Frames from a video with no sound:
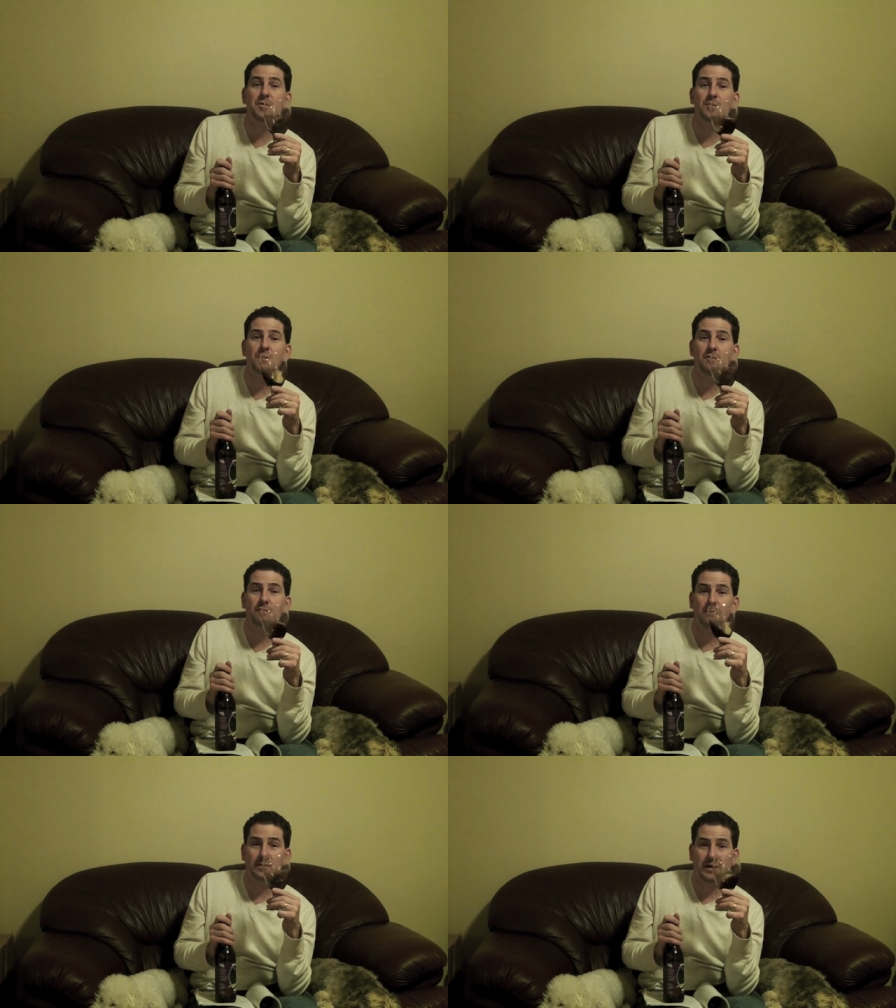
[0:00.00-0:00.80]

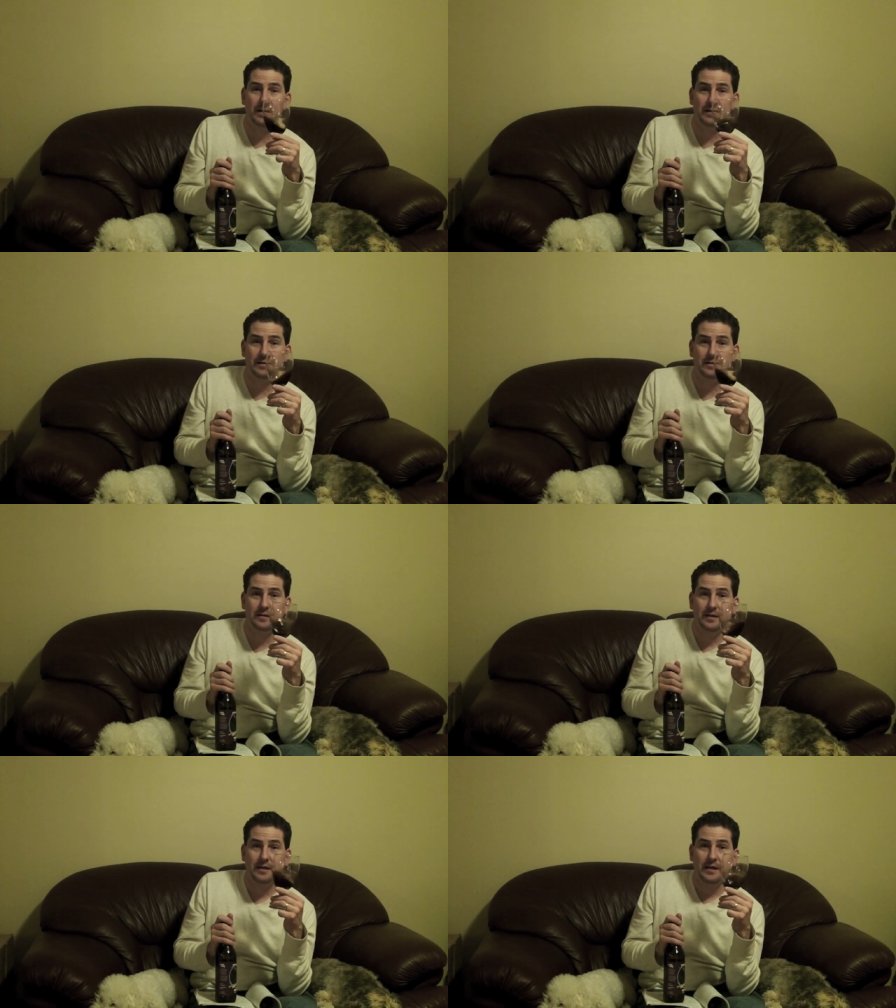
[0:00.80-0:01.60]
Beautiful night.
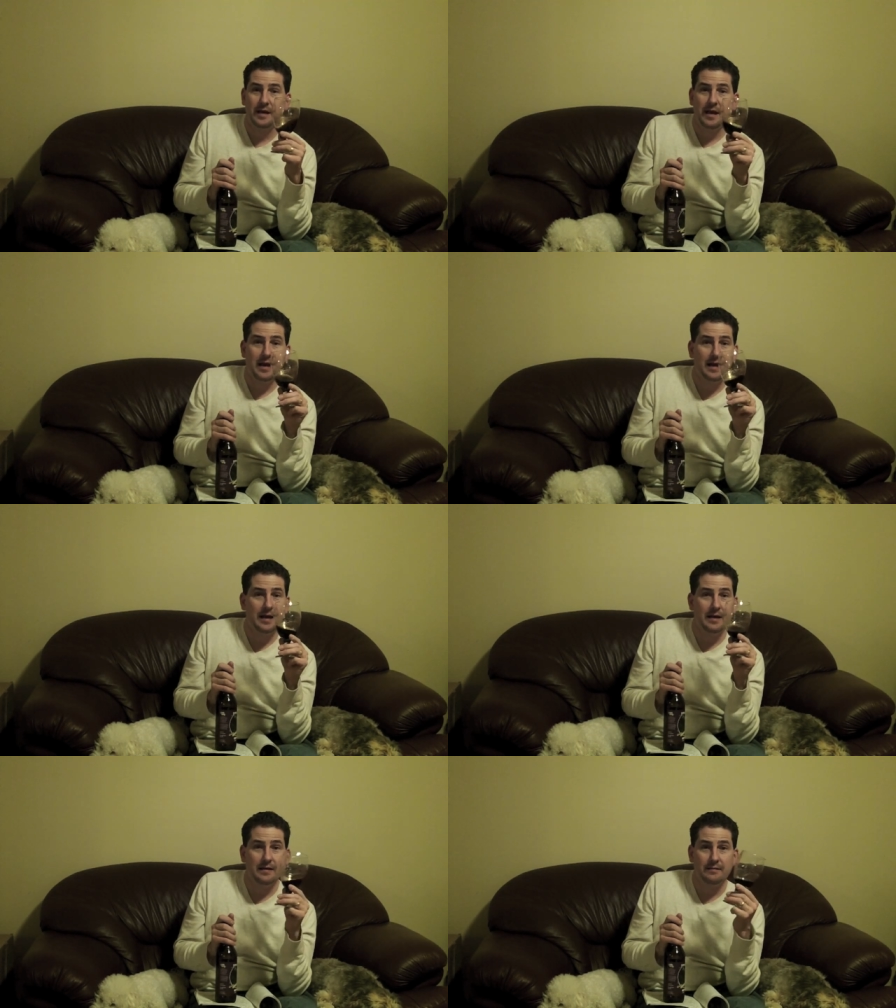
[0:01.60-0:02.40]

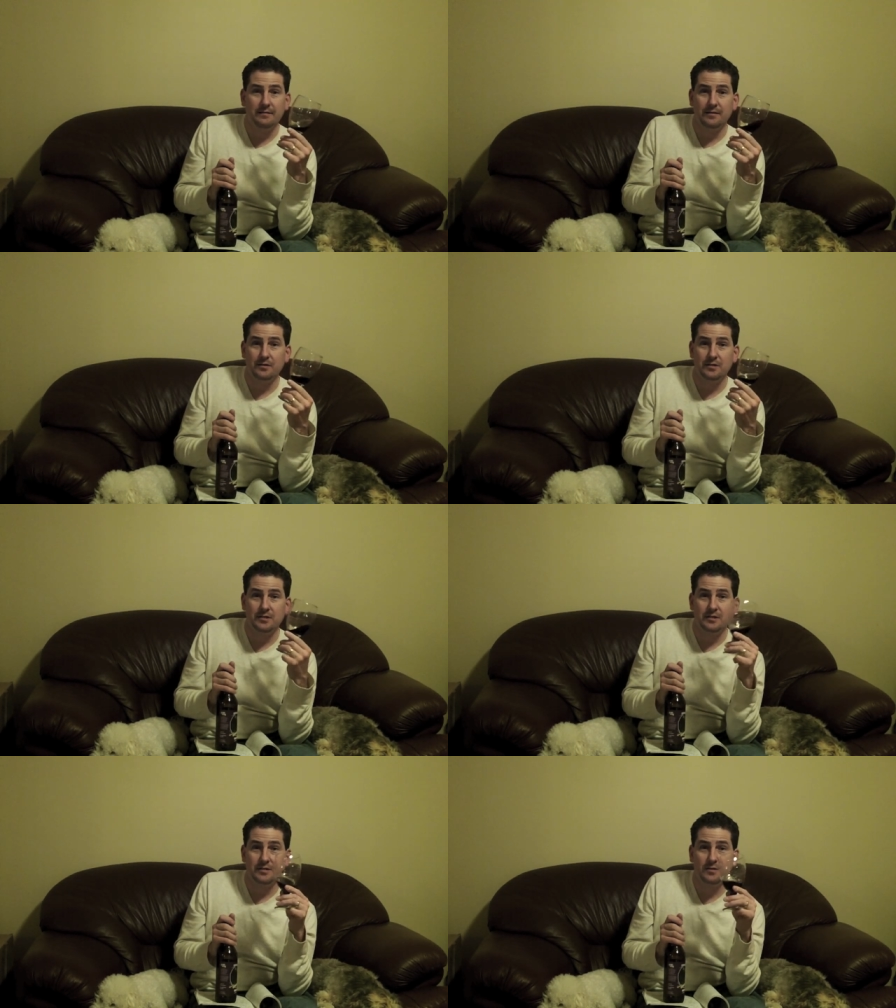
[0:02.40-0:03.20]
And there's
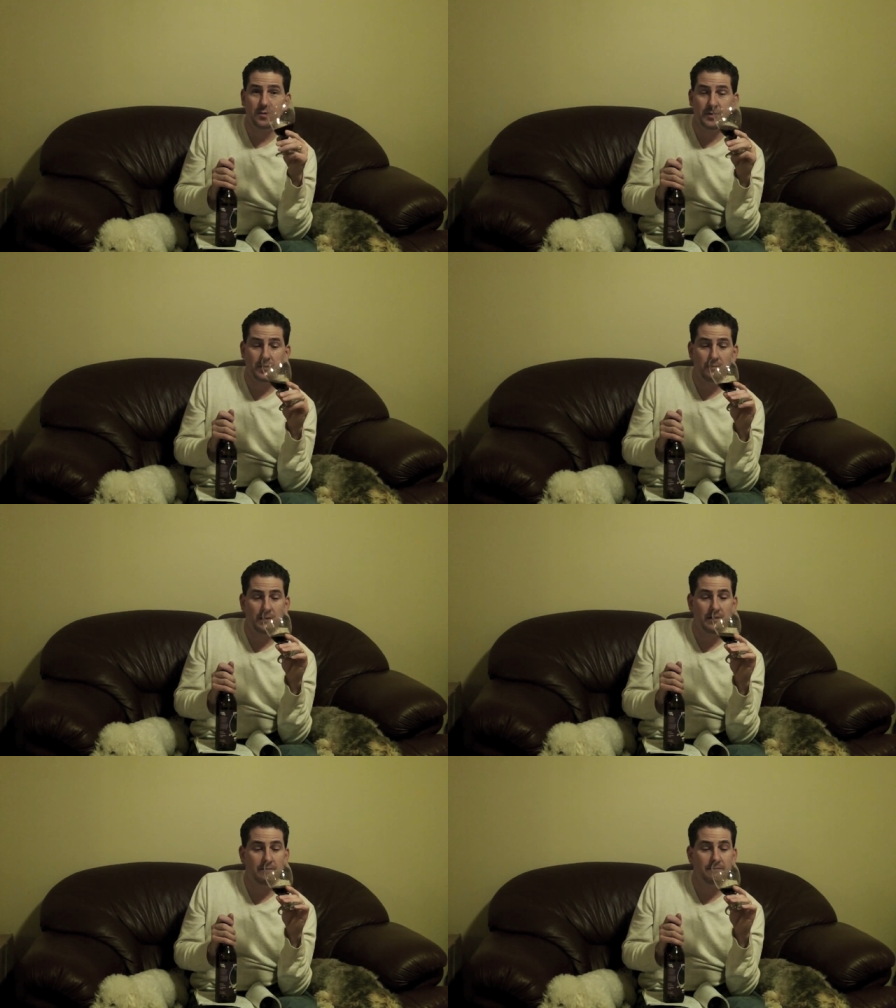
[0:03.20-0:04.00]
just no better
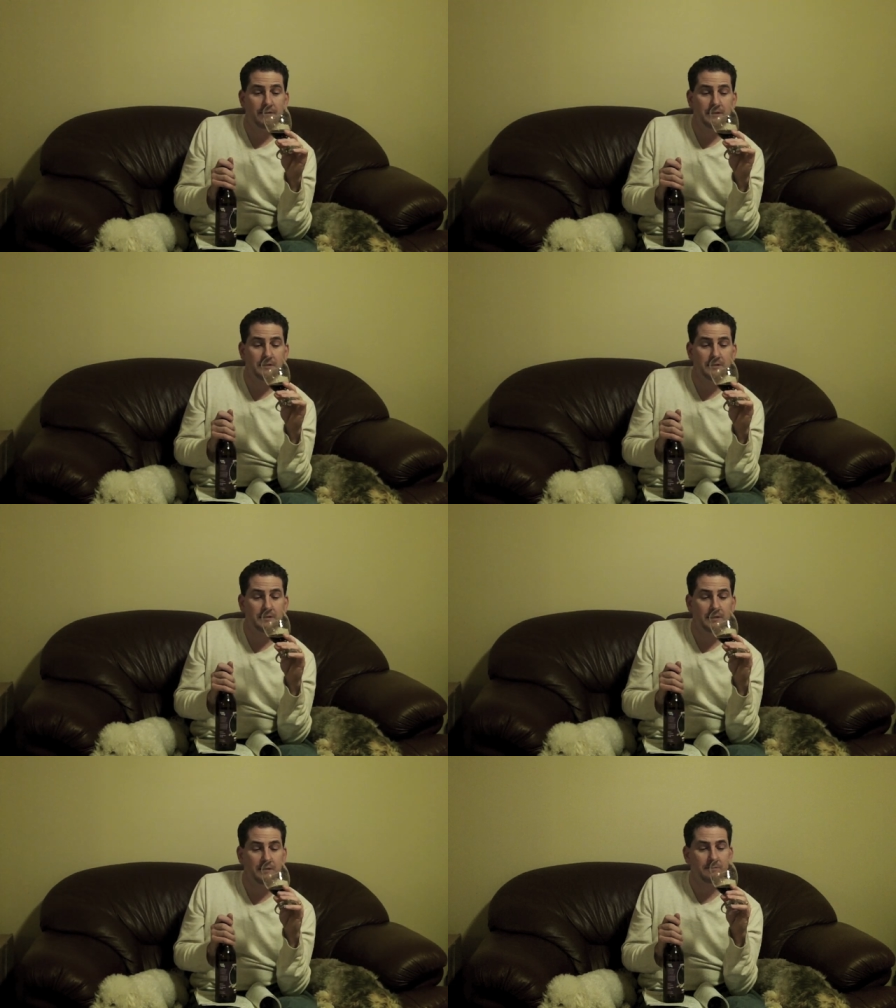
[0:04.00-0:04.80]
way to finish
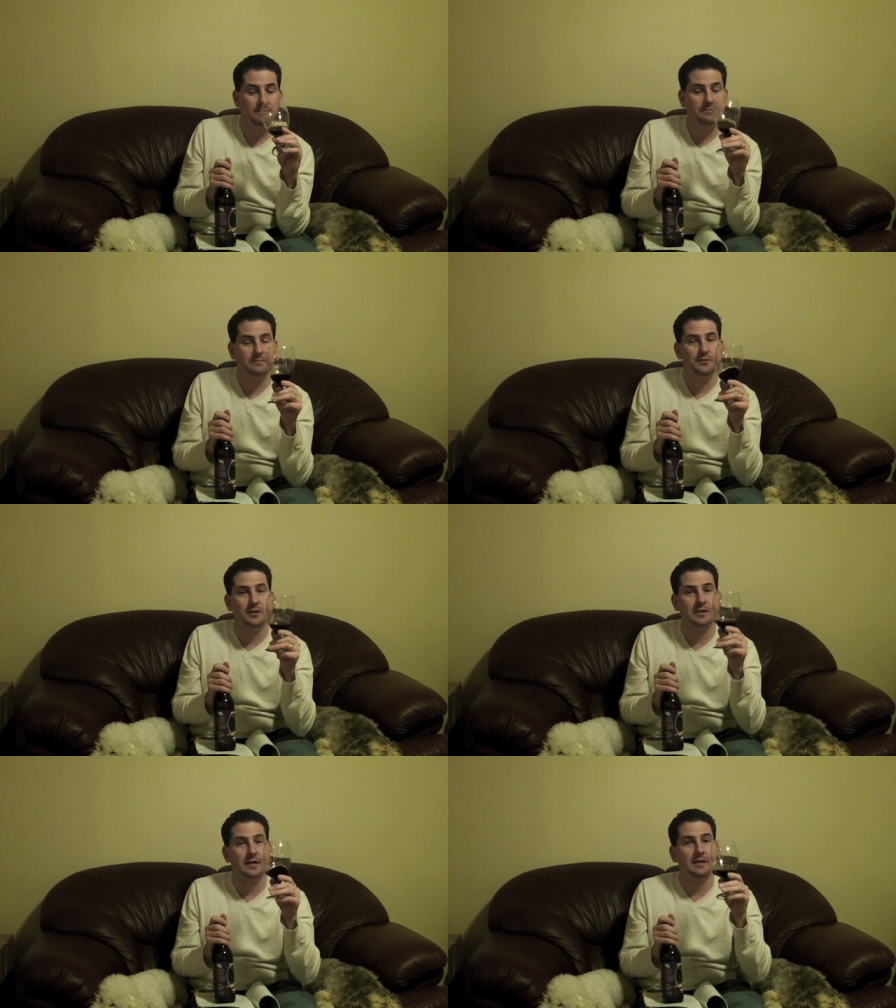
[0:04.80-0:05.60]
it than
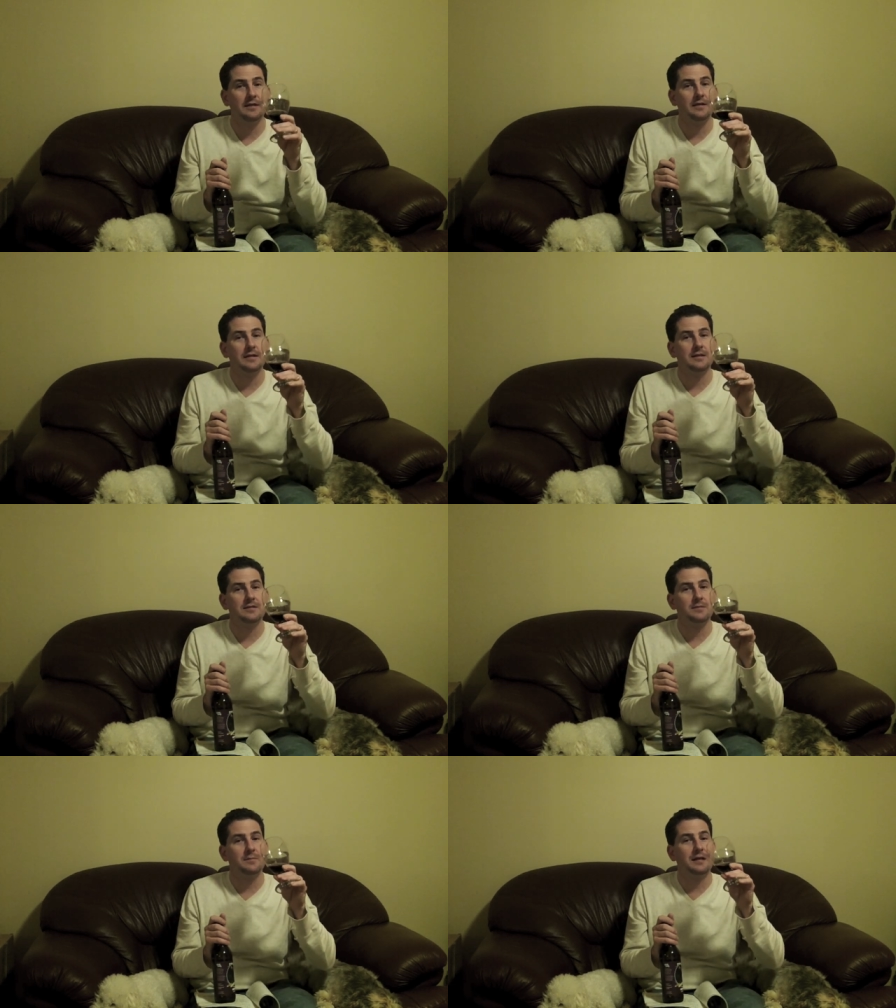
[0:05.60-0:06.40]
drinking
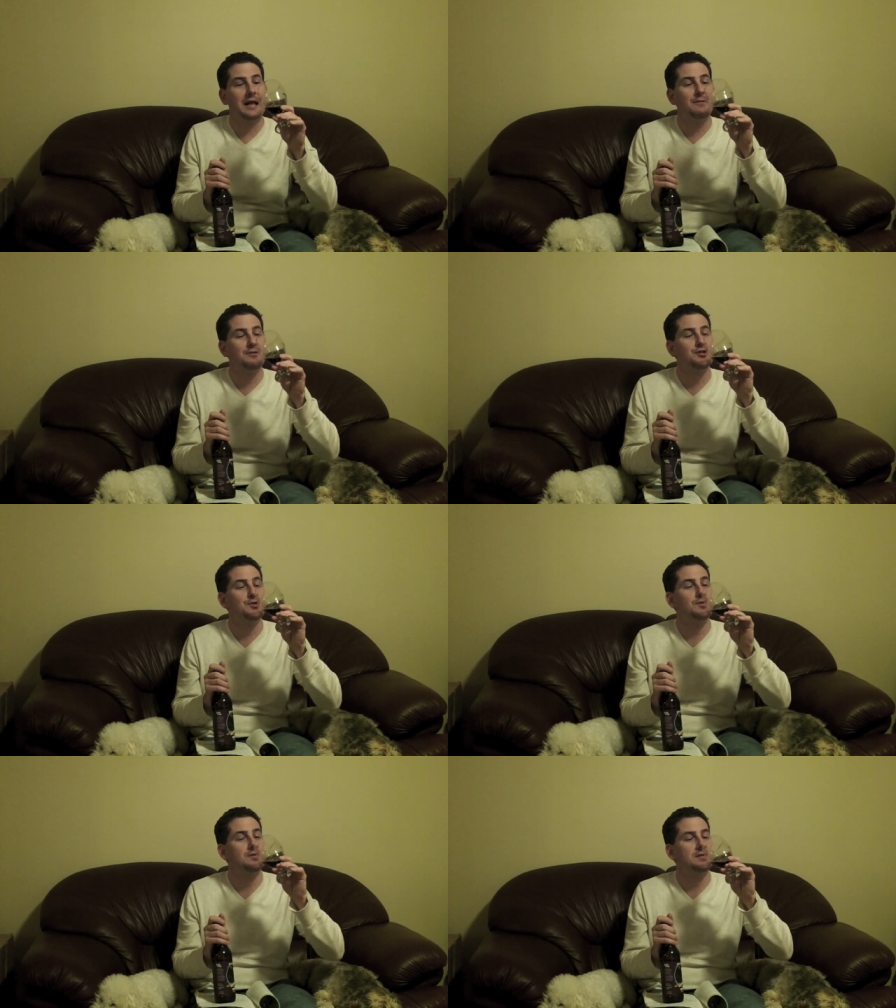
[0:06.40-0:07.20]
some clown
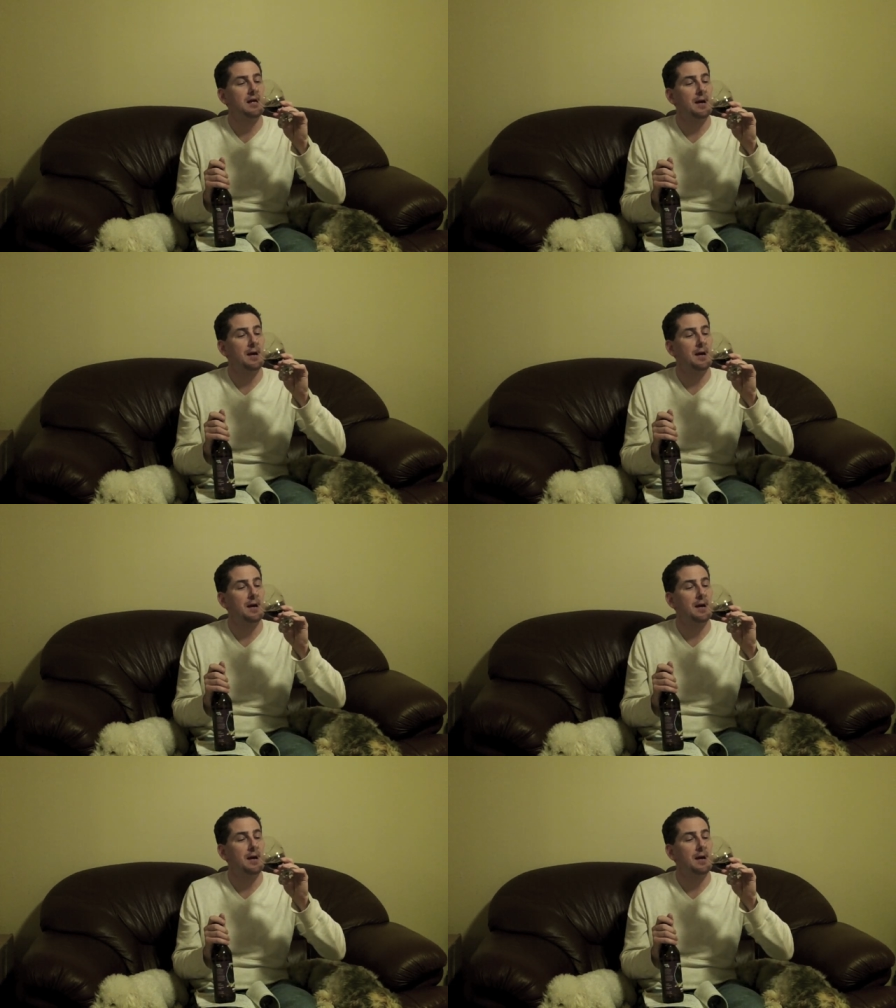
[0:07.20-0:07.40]
juice.